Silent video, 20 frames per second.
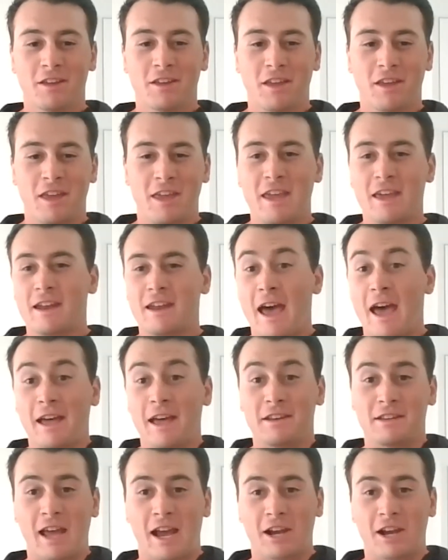He
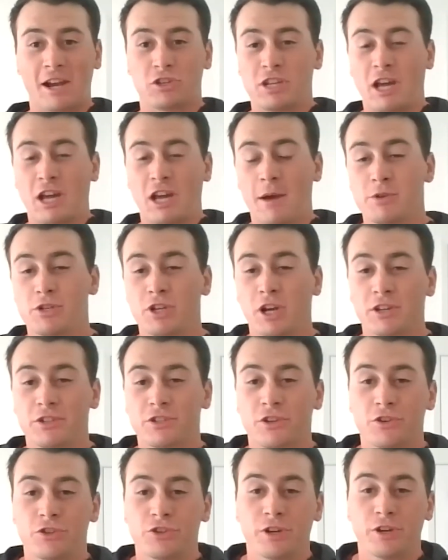had actually Tommy John
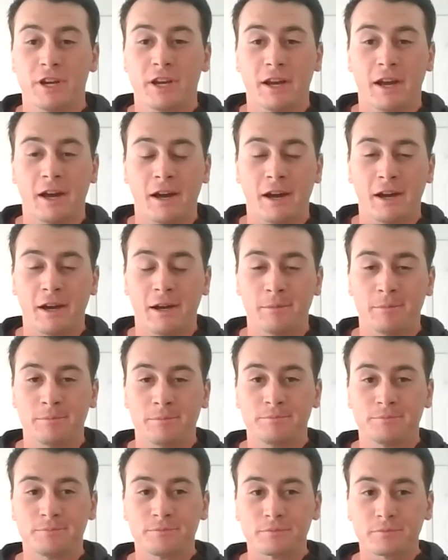surgery,
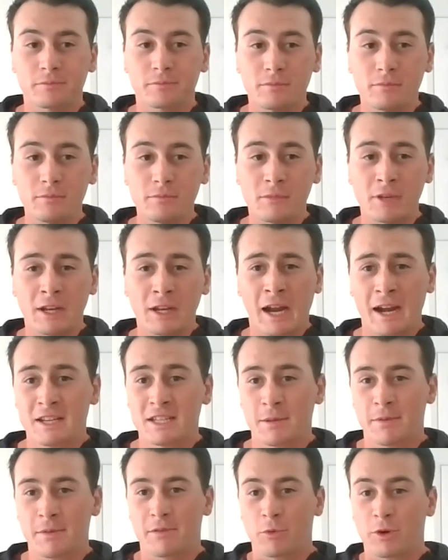kind of
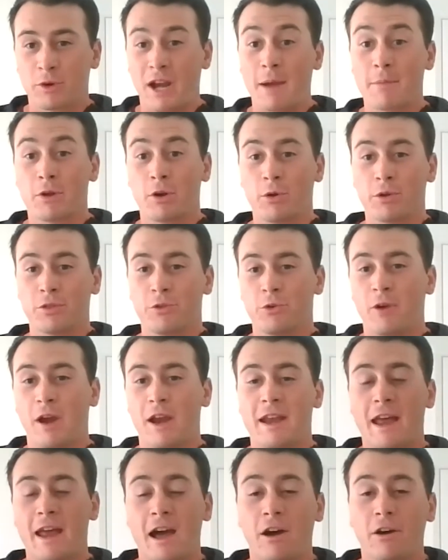something what I'm going through right
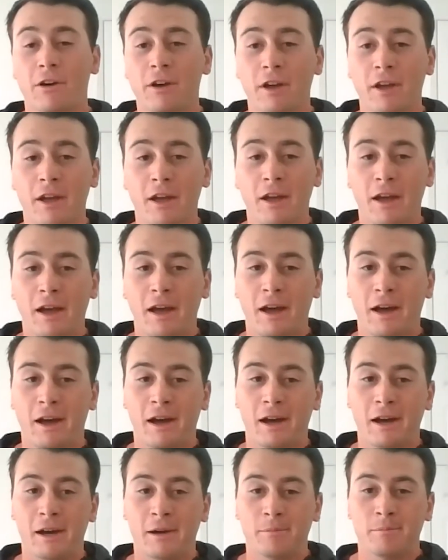now.
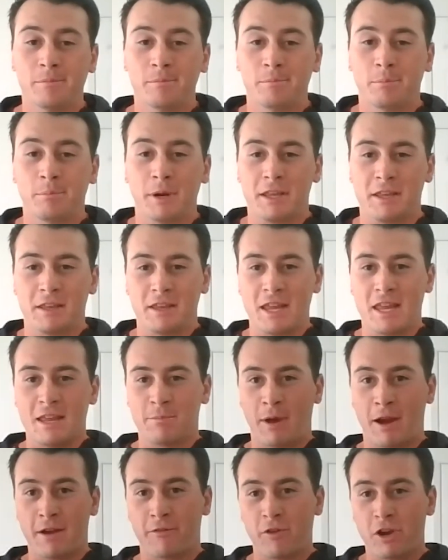But
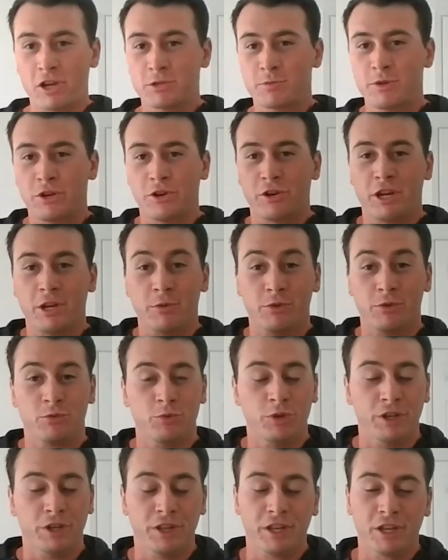my freshman year, he was
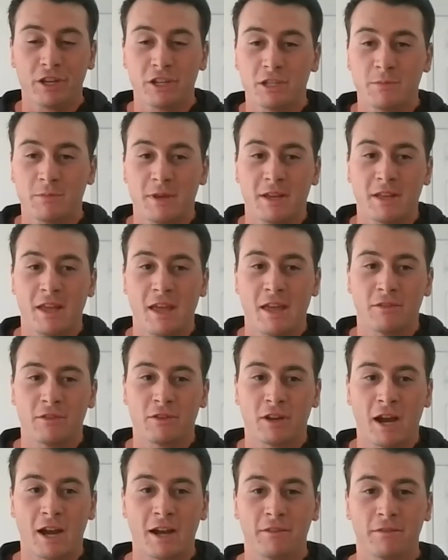really good to me and
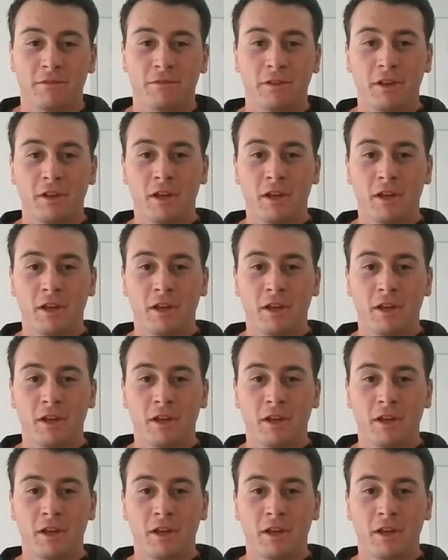kind of